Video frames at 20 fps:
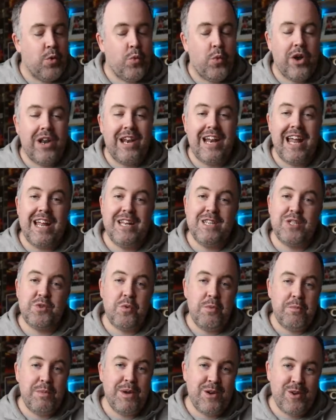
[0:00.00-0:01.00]
one lens
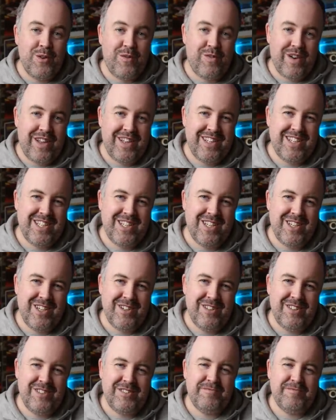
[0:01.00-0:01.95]
would be good fun to do.